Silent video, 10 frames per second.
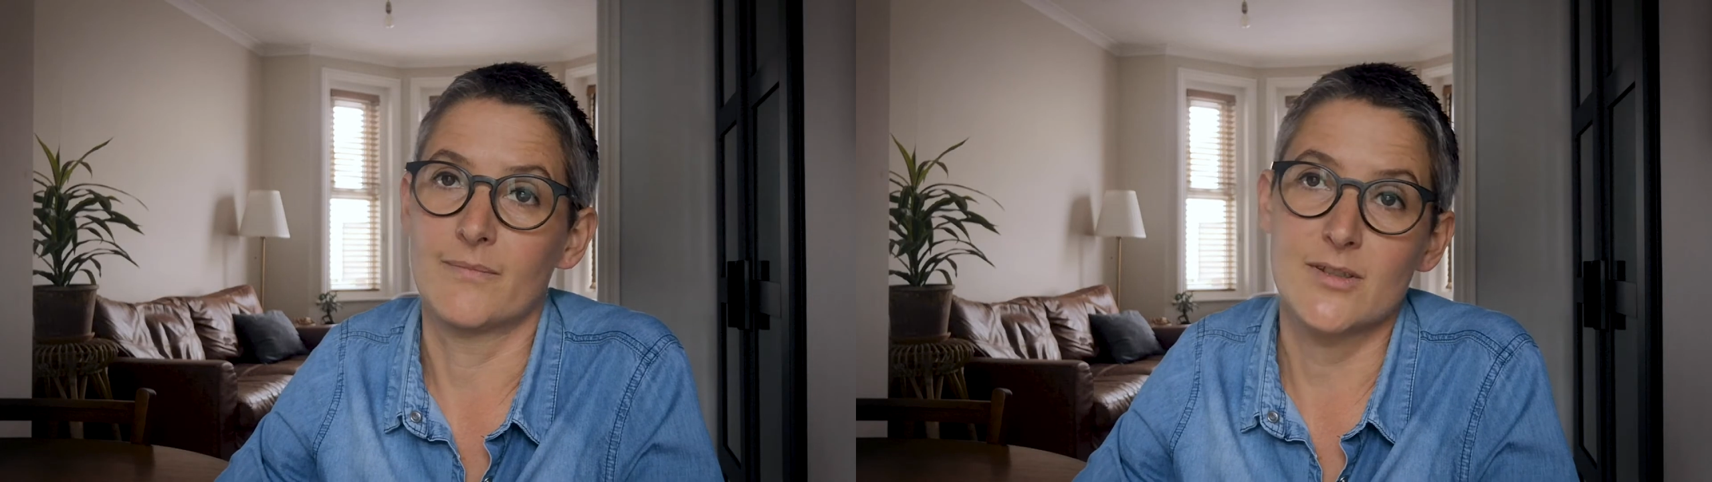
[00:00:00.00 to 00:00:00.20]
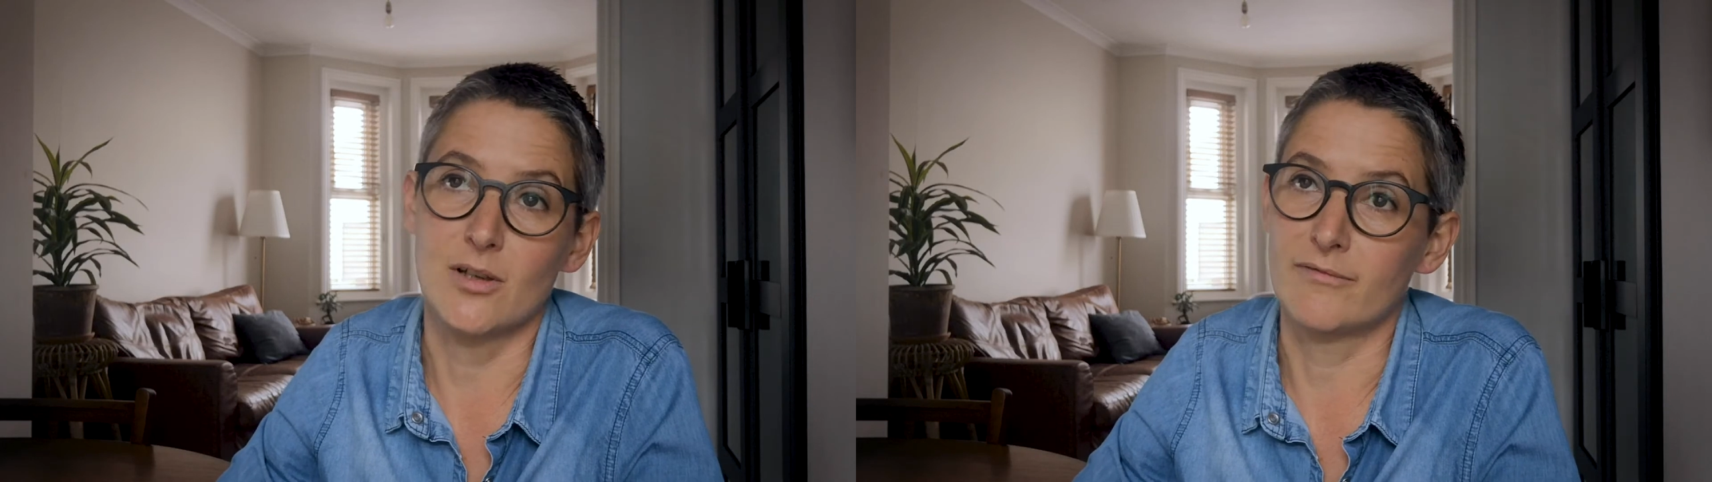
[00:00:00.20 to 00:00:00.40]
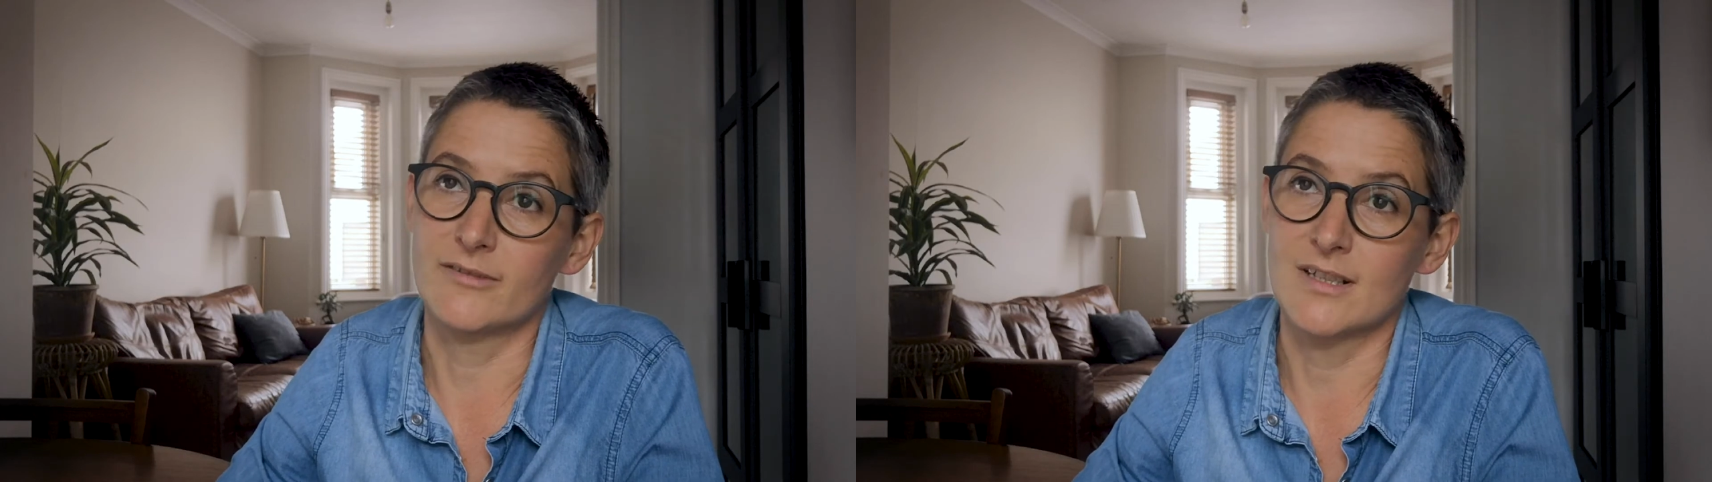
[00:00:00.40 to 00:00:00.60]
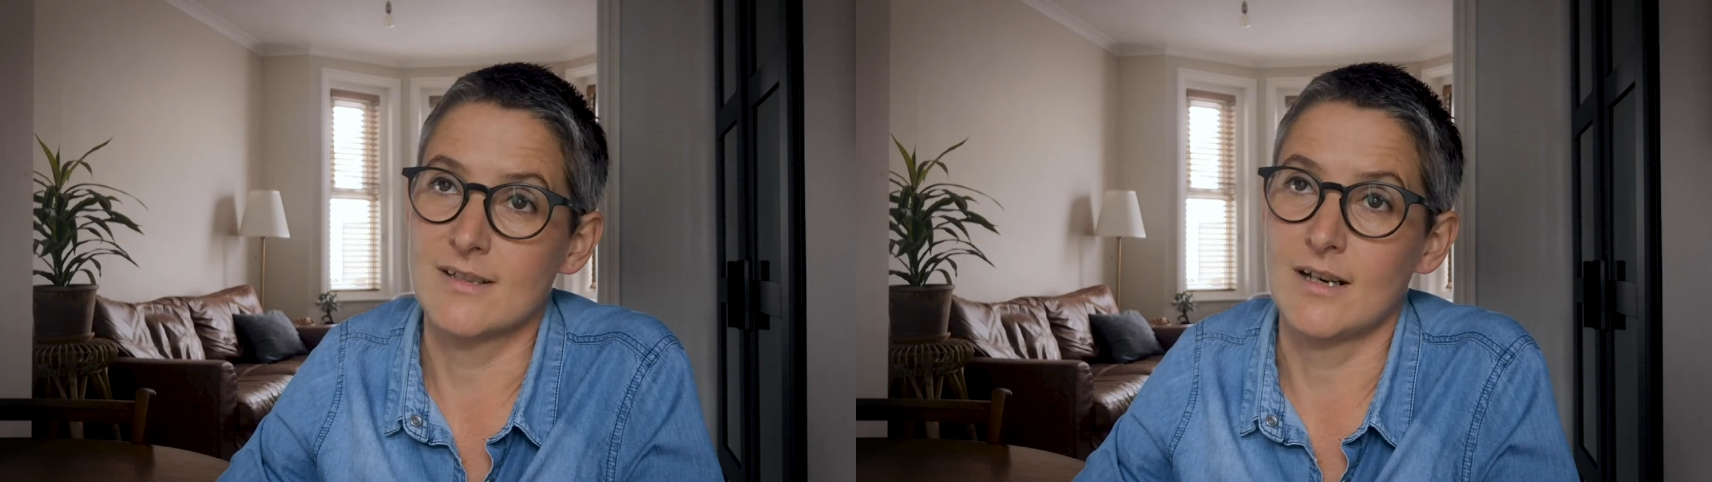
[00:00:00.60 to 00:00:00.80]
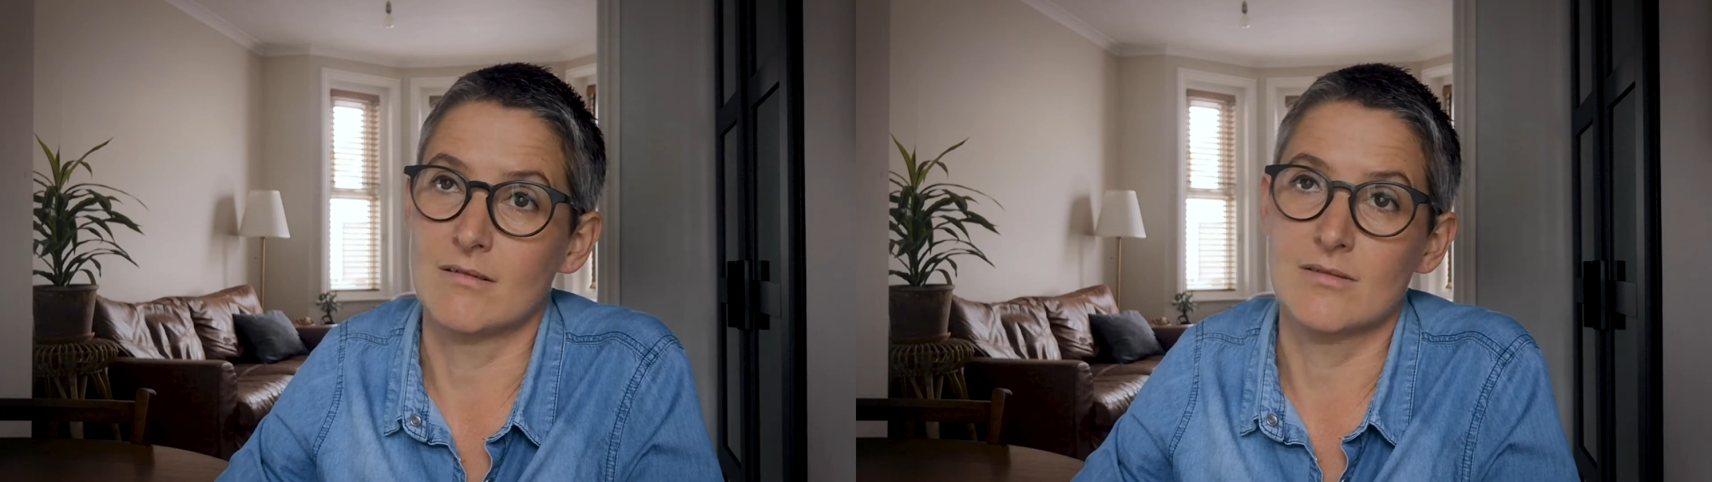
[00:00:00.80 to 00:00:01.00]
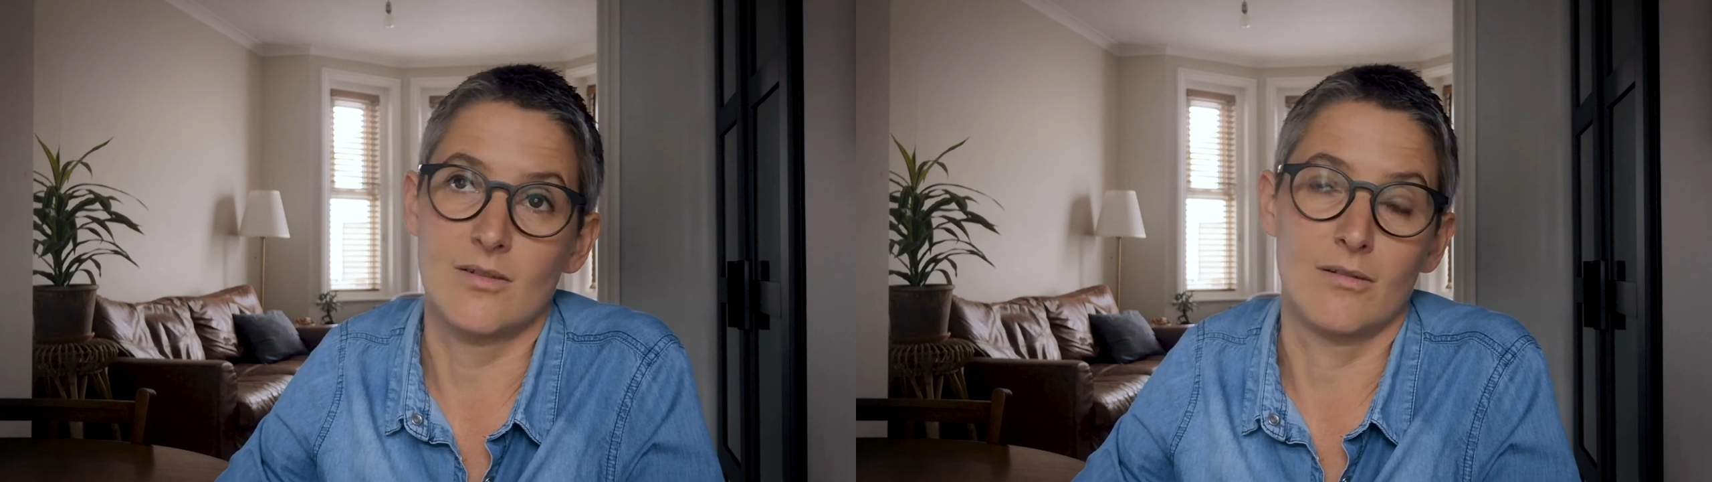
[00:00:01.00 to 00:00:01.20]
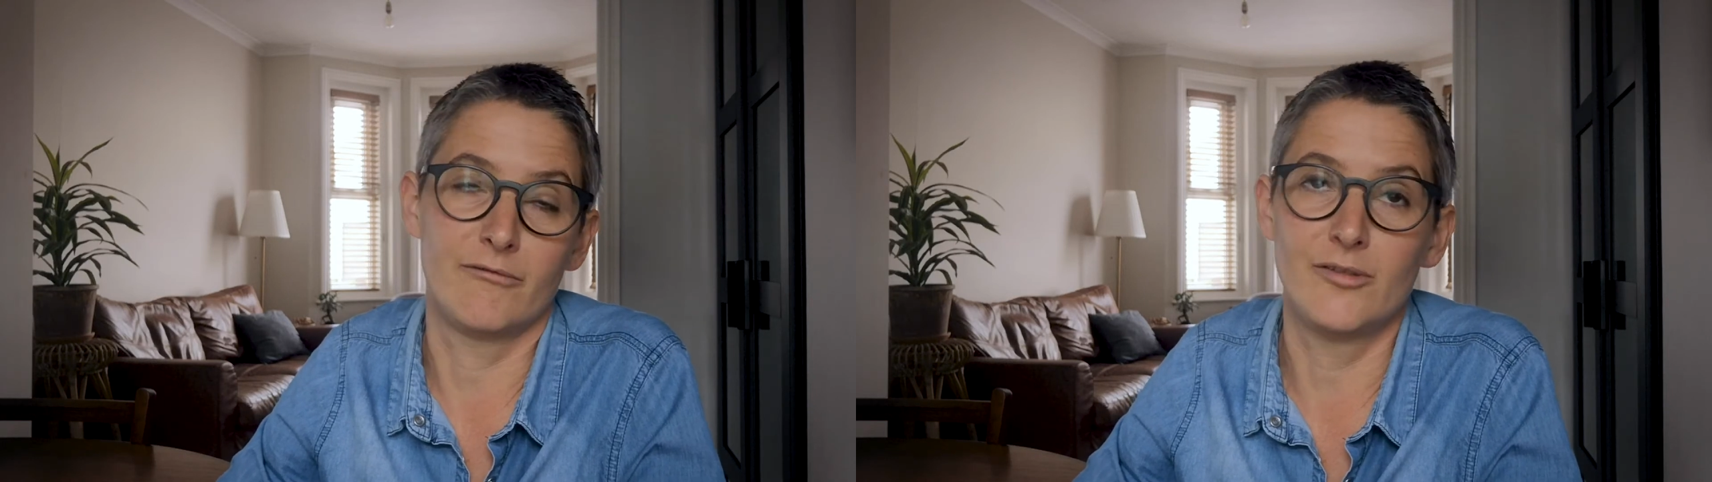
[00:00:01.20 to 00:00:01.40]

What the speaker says: Staff discounts on